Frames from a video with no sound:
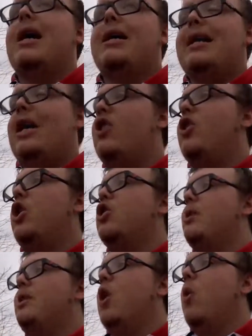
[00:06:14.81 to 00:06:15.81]
deer
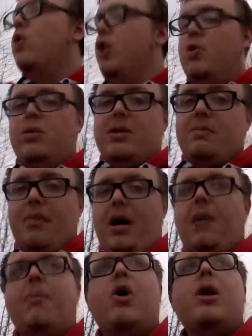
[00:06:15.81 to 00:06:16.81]
usually don't use this
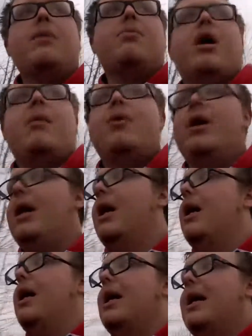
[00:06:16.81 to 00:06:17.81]
part of the property
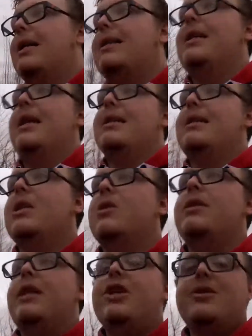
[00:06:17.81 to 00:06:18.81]
until
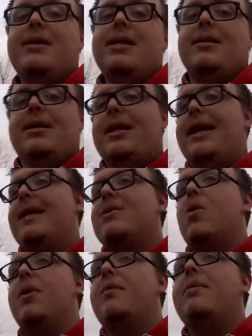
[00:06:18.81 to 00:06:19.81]
deer season, and that's
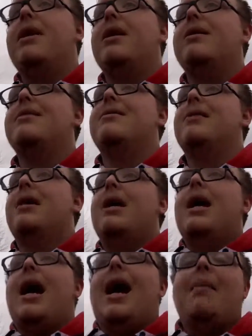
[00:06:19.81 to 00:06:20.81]
only because
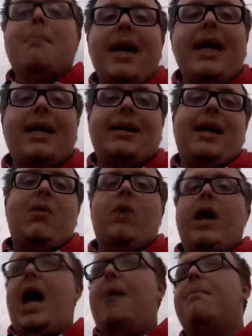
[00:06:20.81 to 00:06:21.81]
I make it that
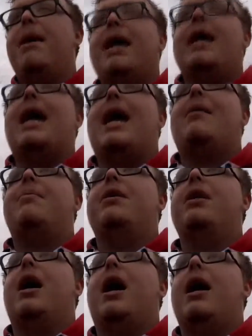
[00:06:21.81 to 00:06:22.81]
way. I make it
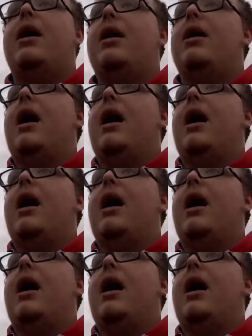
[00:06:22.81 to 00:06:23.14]
happen. I